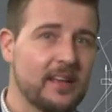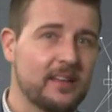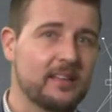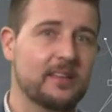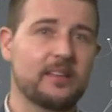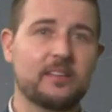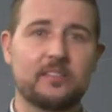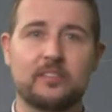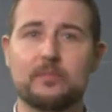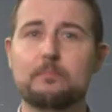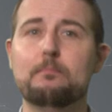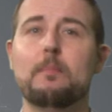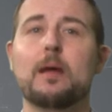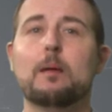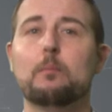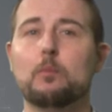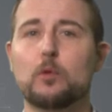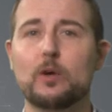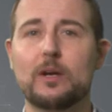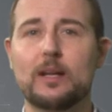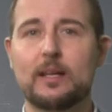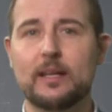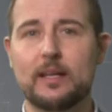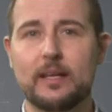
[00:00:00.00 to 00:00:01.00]
this
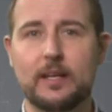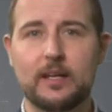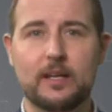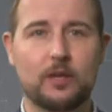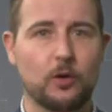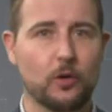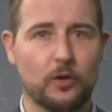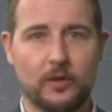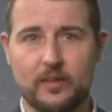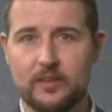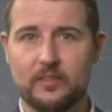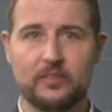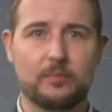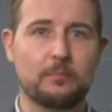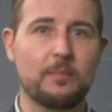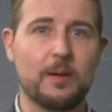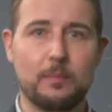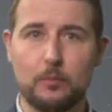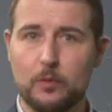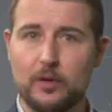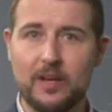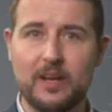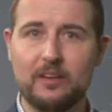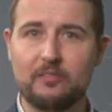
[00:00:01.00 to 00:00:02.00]
memory leak or this
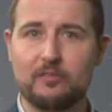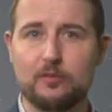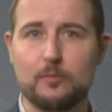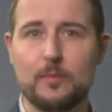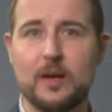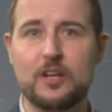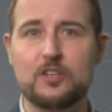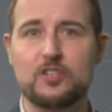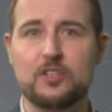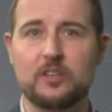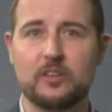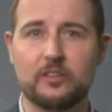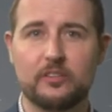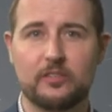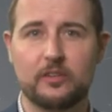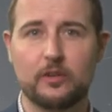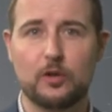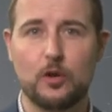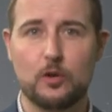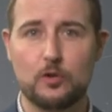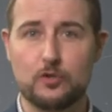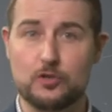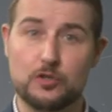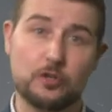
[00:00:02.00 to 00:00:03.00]
memory information
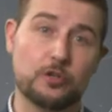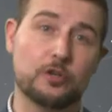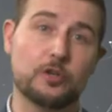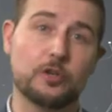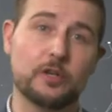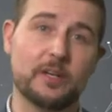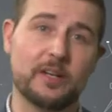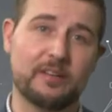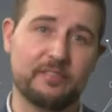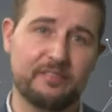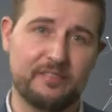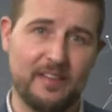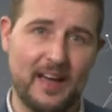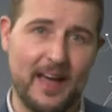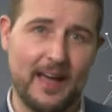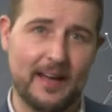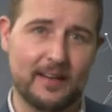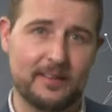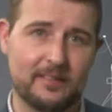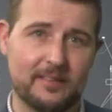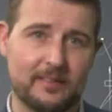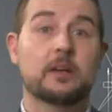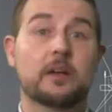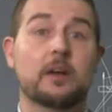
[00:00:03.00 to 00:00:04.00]
disclosure could
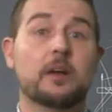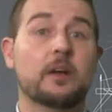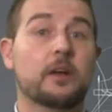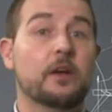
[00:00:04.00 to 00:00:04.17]
affect.